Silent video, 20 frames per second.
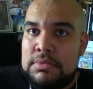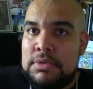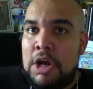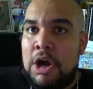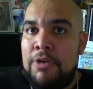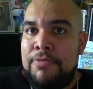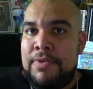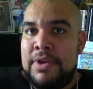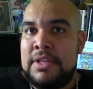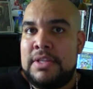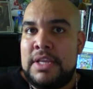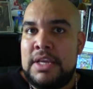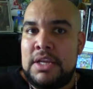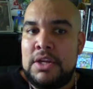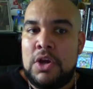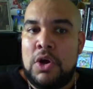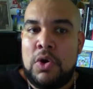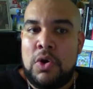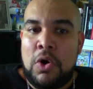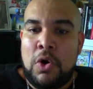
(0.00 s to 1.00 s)
Dolph and
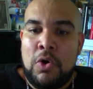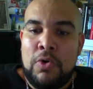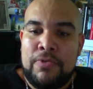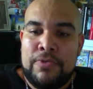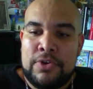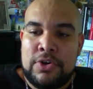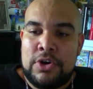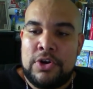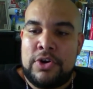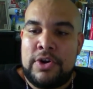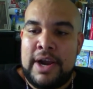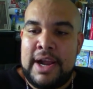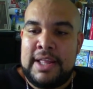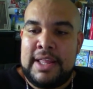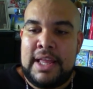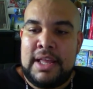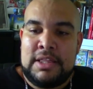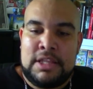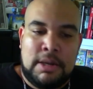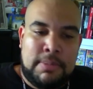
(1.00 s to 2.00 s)
Dean go over,
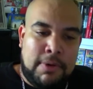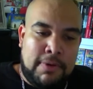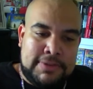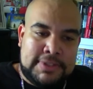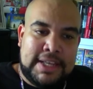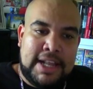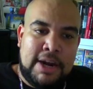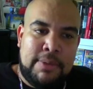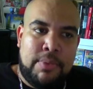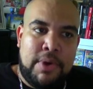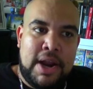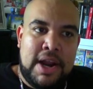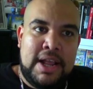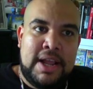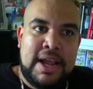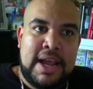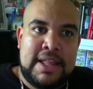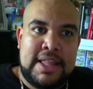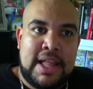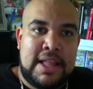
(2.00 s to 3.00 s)
and then they're both
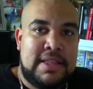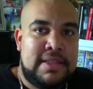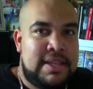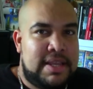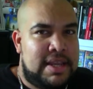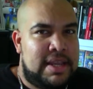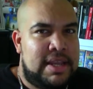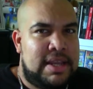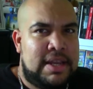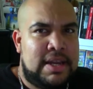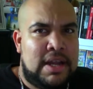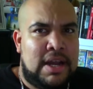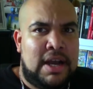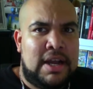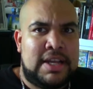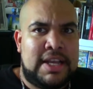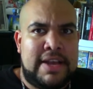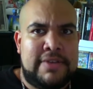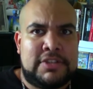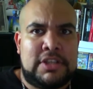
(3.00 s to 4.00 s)
celebrating, and then Dean
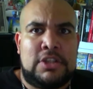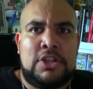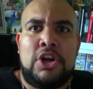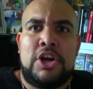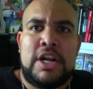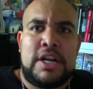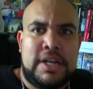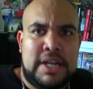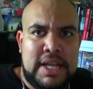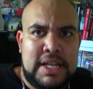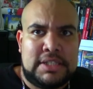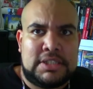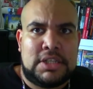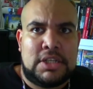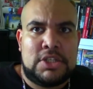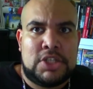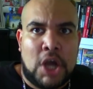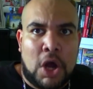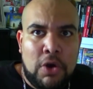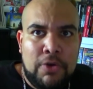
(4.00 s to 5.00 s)
gives the dirty deeds
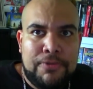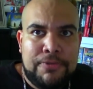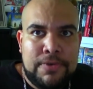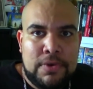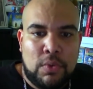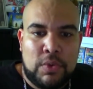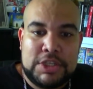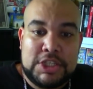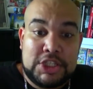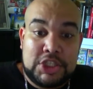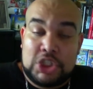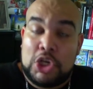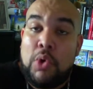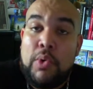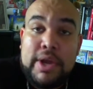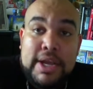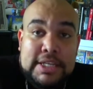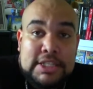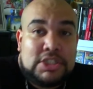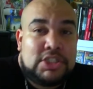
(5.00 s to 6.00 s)
to Dolph, which is
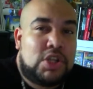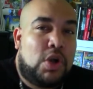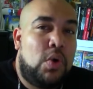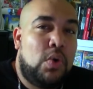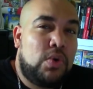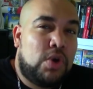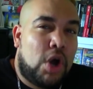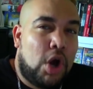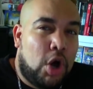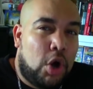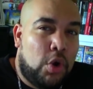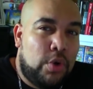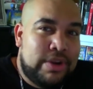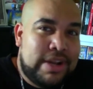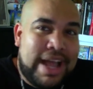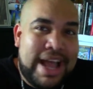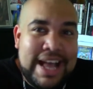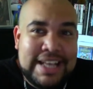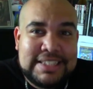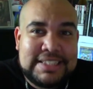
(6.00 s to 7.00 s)
showing his Stone
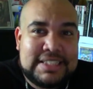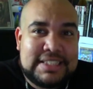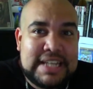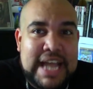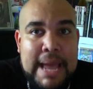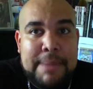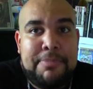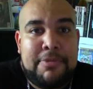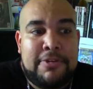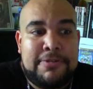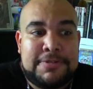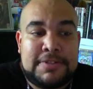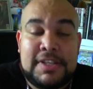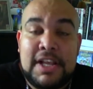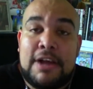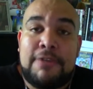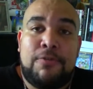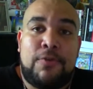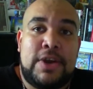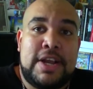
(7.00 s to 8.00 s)
Cold-esque type of
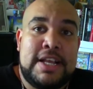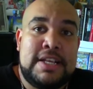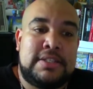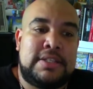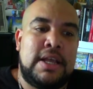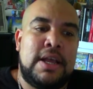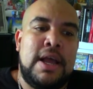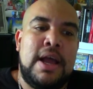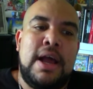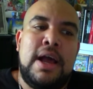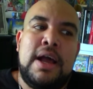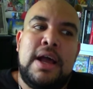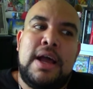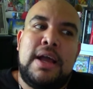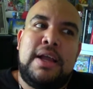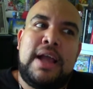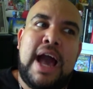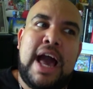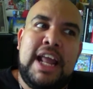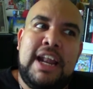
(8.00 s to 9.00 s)
stuff where he's
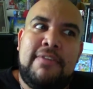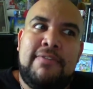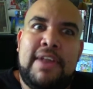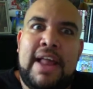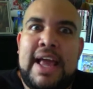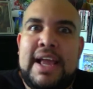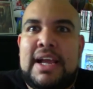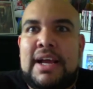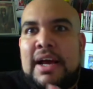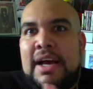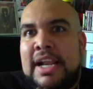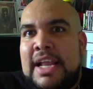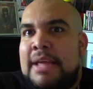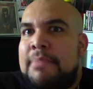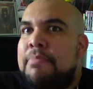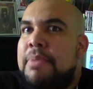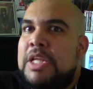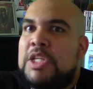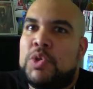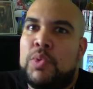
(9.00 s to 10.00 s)
kind of like an
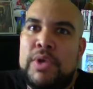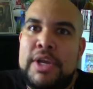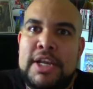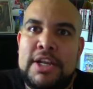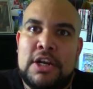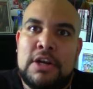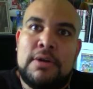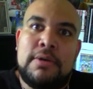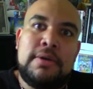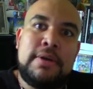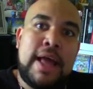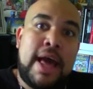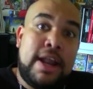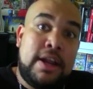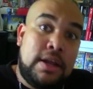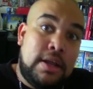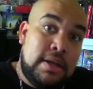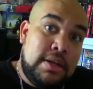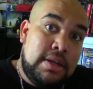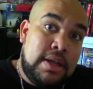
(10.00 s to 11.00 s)
in-betweener,
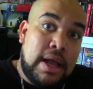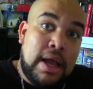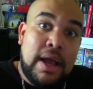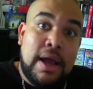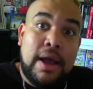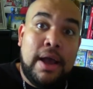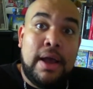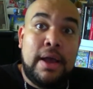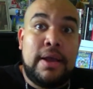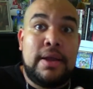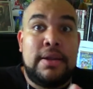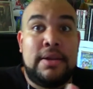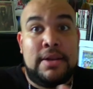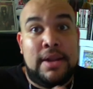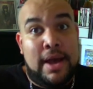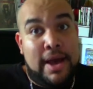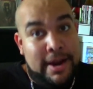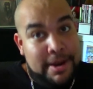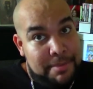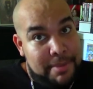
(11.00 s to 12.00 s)
not a good guy,
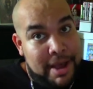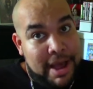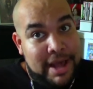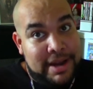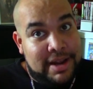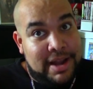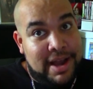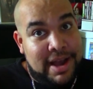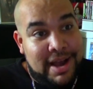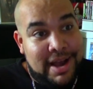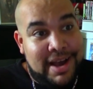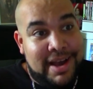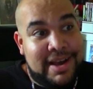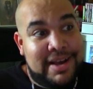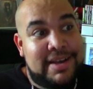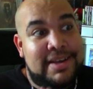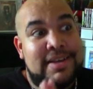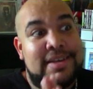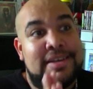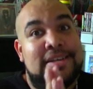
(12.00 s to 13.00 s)
not a bad
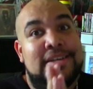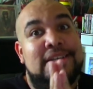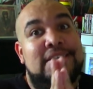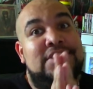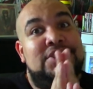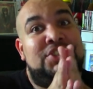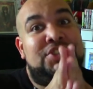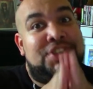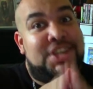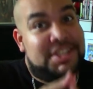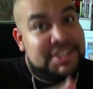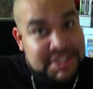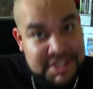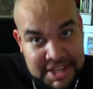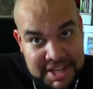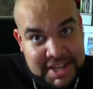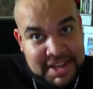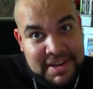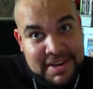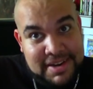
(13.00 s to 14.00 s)
guy, just
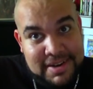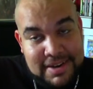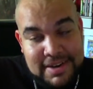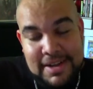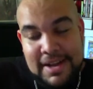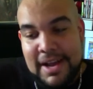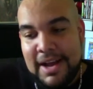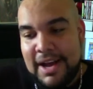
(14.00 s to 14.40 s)
Dean.